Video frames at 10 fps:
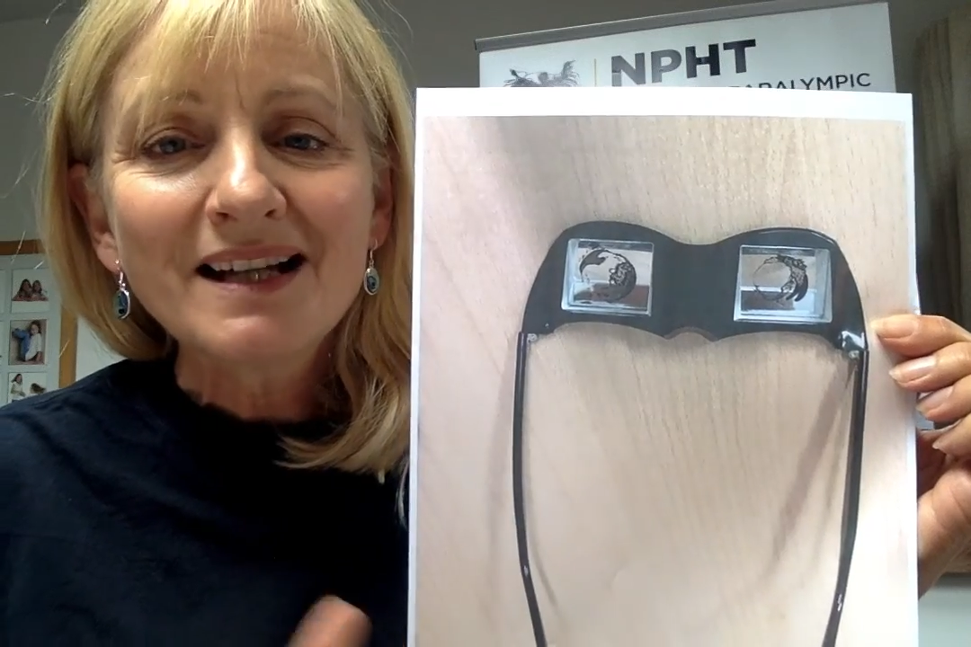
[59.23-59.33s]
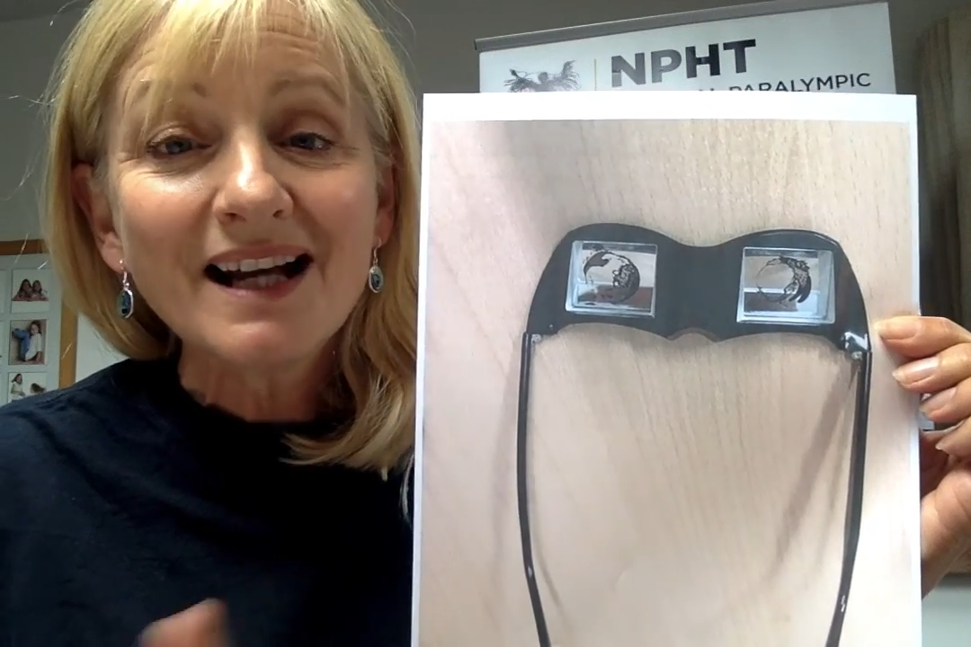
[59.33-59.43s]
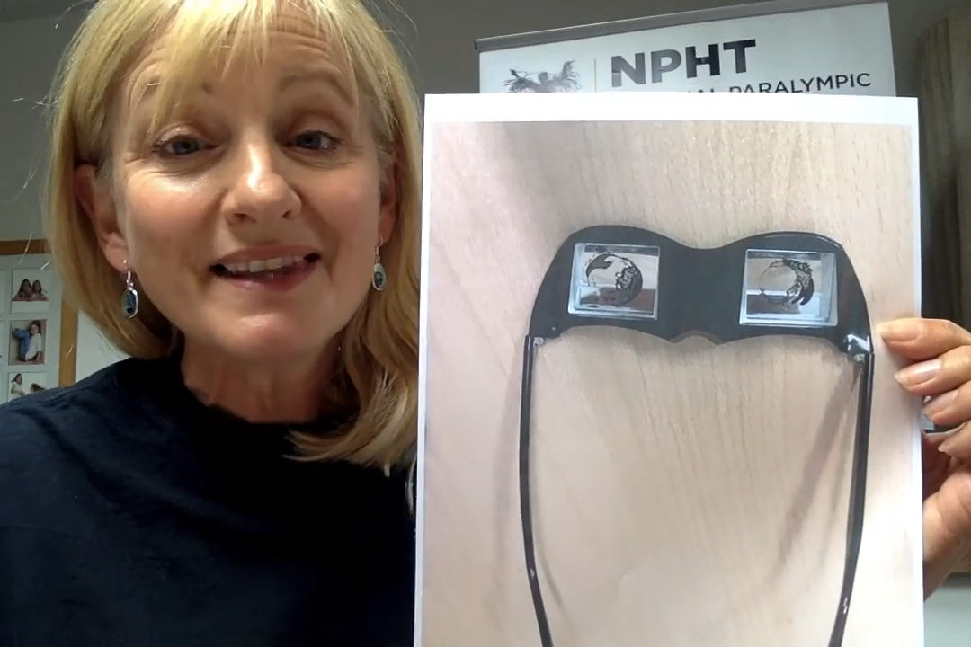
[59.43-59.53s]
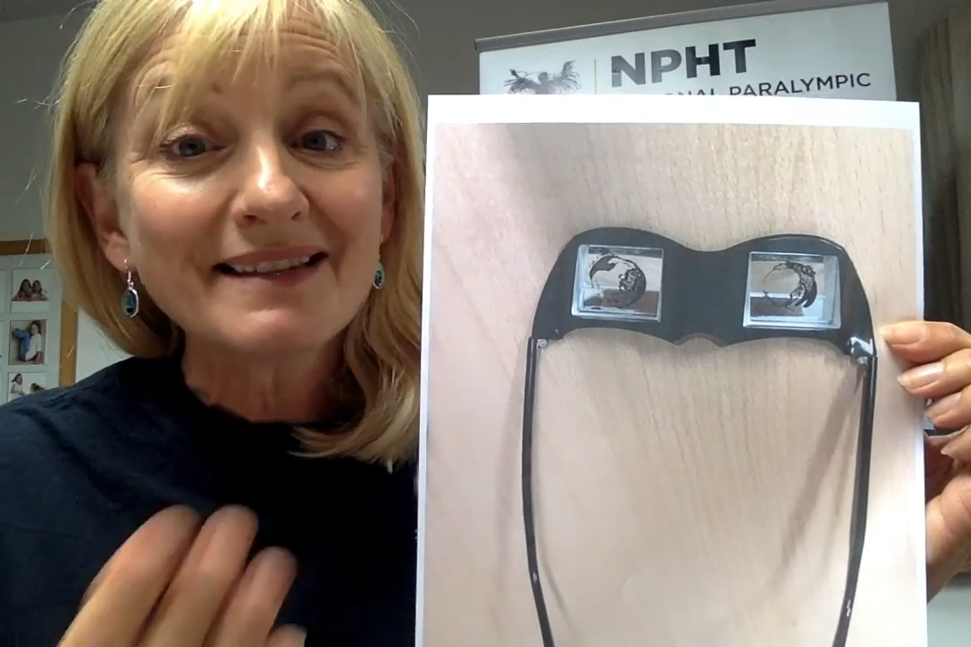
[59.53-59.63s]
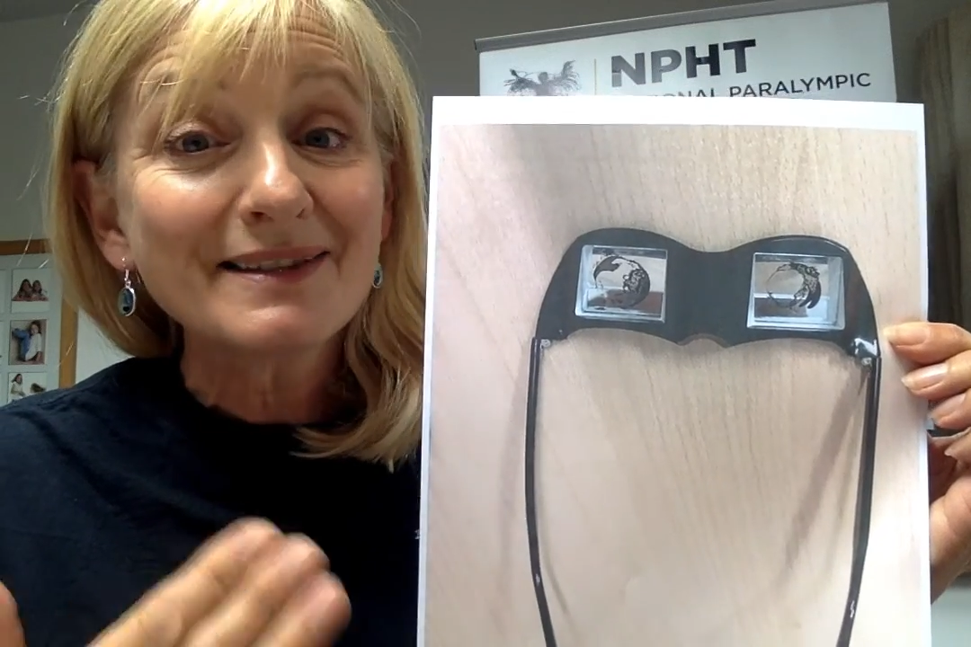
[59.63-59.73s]

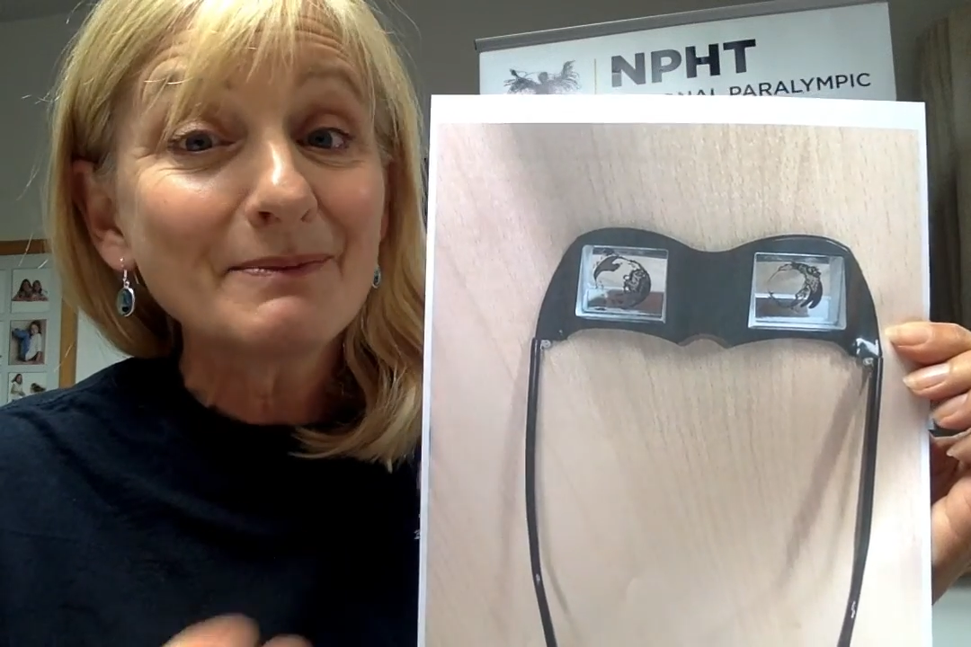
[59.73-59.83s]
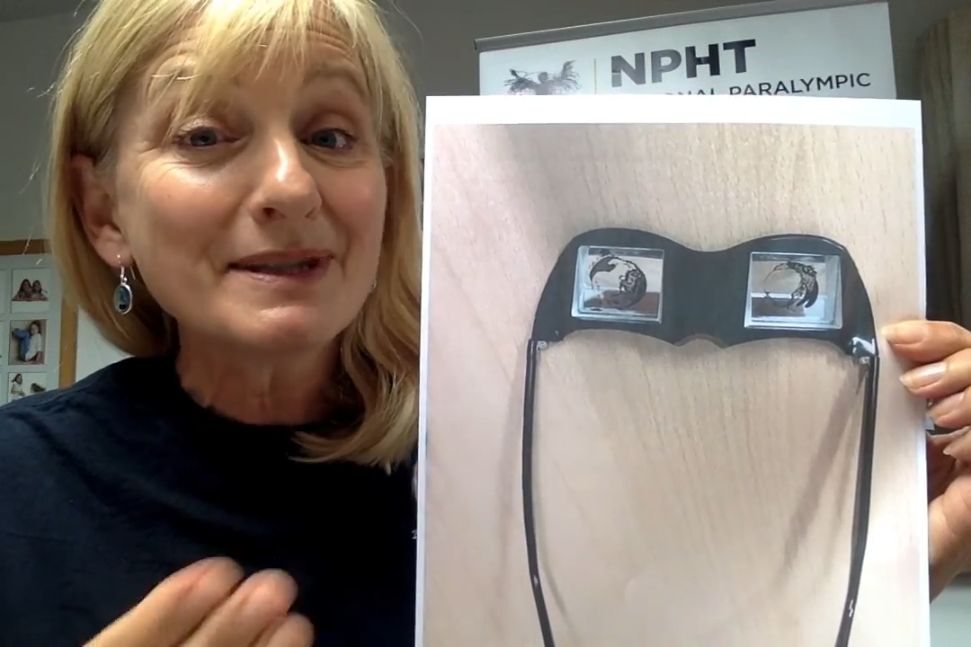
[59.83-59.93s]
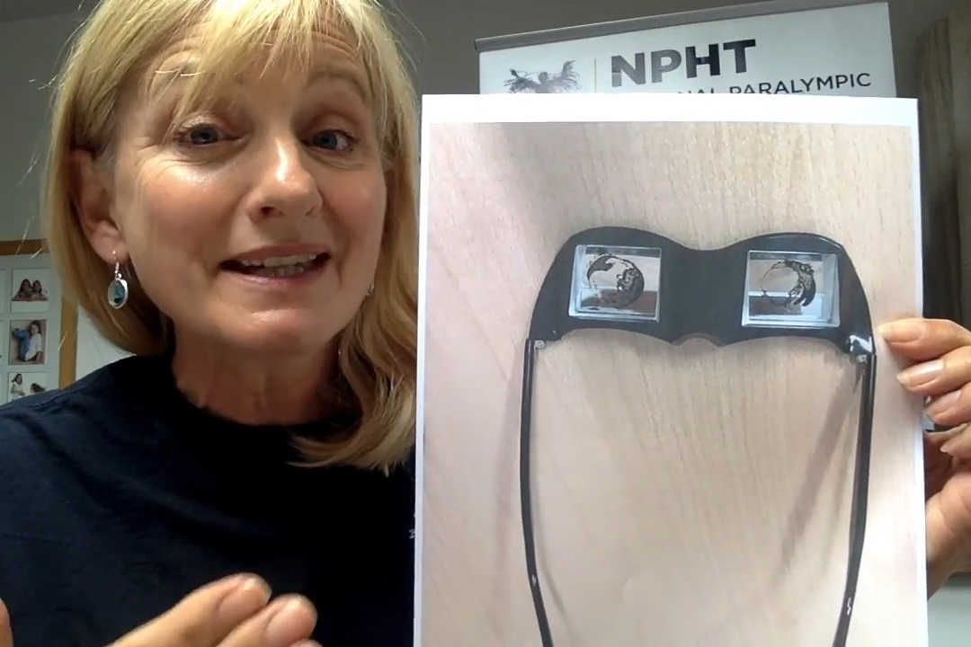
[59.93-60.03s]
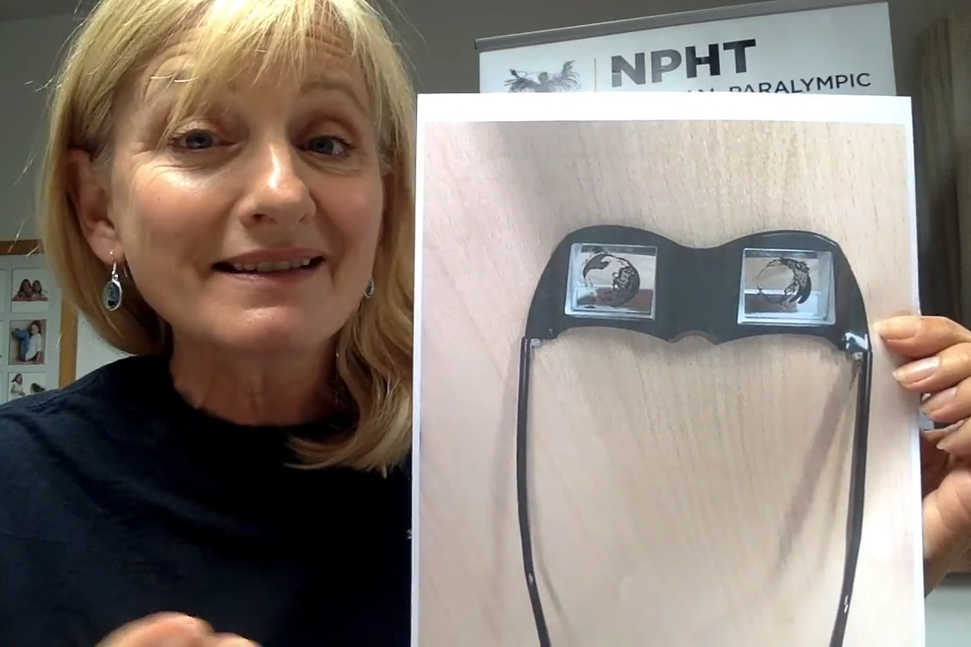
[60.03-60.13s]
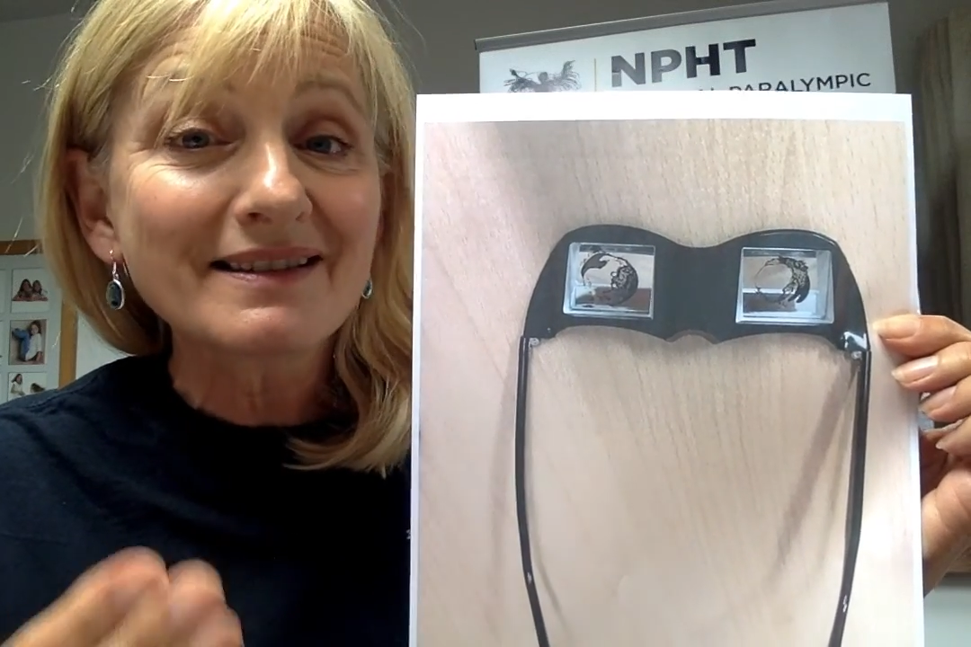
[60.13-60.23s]
And that's some of the